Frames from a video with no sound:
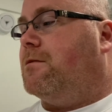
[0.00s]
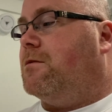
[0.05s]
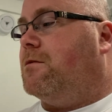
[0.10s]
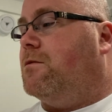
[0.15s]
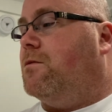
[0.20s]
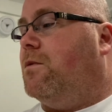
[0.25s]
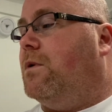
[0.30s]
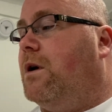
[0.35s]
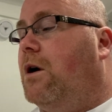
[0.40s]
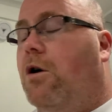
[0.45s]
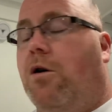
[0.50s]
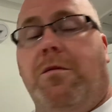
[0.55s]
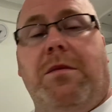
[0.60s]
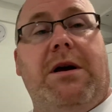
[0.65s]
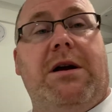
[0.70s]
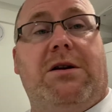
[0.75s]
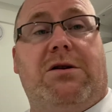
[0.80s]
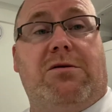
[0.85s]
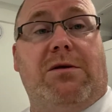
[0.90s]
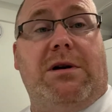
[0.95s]
we hope
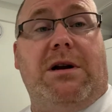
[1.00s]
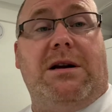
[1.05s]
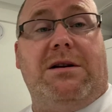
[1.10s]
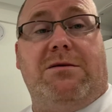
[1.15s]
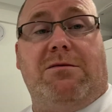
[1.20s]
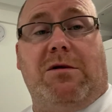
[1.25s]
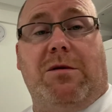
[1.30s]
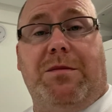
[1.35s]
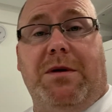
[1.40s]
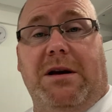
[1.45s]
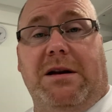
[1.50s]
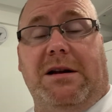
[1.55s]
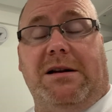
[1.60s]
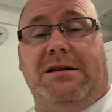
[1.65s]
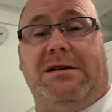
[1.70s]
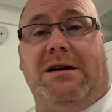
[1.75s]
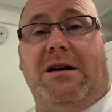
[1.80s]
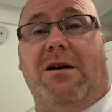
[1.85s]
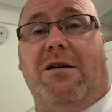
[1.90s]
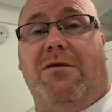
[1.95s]
history doesn't repeat
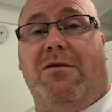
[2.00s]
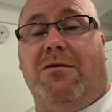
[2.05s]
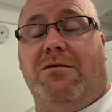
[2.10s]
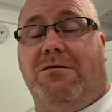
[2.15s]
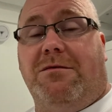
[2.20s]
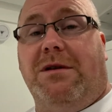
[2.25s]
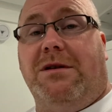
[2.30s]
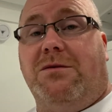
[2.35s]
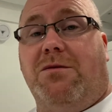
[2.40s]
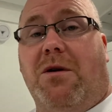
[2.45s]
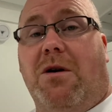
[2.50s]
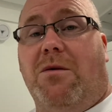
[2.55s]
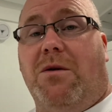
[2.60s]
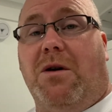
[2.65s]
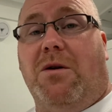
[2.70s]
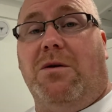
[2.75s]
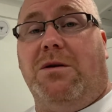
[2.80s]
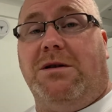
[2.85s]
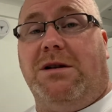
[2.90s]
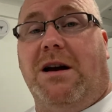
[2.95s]
itself. That's why we
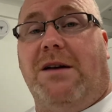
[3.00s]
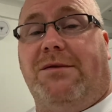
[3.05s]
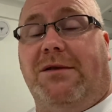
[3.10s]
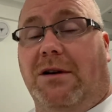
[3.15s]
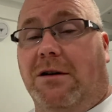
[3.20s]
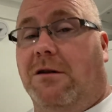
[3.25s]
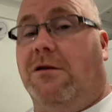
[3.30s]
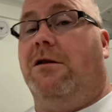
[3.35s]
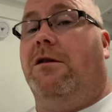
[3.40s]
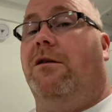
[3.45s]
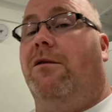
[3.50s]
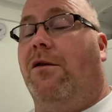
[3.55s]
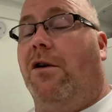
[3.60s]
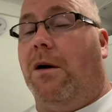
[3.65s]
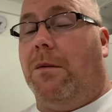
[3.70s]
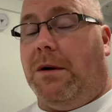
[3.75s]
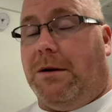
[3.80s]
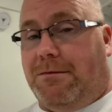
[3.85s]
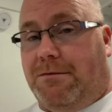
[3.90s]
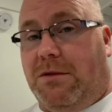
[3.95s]
always have to learn
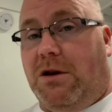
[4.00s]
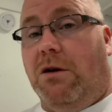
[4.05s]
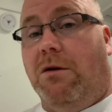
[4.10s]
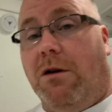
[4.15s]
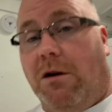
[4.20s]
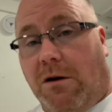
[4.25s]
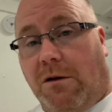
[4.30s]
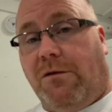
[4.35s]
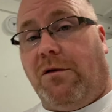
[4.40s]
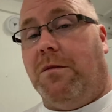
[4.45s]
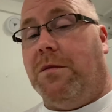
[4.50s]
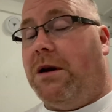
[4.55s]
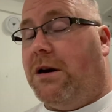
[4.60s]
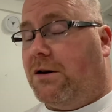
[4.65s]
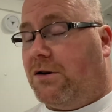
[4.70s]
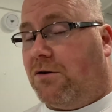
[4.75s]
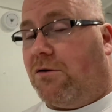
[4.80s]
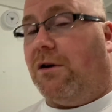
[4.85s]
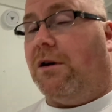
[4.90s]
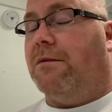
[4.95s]
from it. You learn from
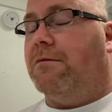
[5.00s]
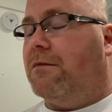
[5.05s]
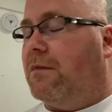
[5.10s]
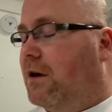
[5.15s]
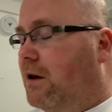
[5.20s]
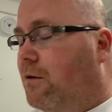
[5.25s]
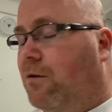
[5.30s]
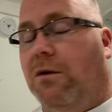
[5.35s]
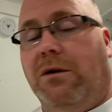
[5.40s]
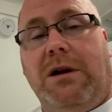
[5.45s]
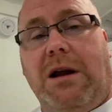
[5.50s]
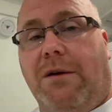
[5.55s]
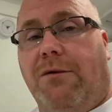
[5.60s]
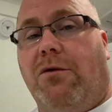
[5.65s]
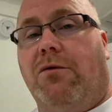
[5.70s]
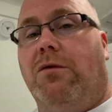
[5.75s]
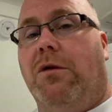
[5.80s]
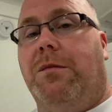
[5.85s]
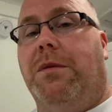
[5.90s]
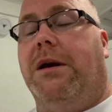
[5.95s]
history, it will never
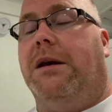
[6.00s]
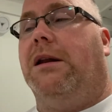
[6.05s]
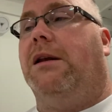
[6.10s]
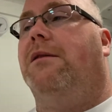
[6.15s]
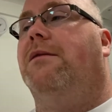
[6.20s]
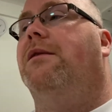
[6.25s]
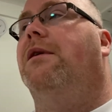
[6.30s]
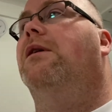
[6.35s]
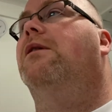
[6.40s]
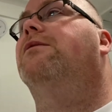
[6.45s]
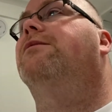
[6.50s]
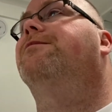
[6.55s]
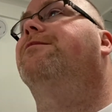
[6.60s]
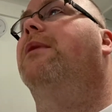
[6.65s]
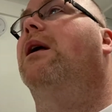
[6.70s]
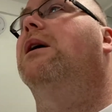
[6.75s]
repeat itself.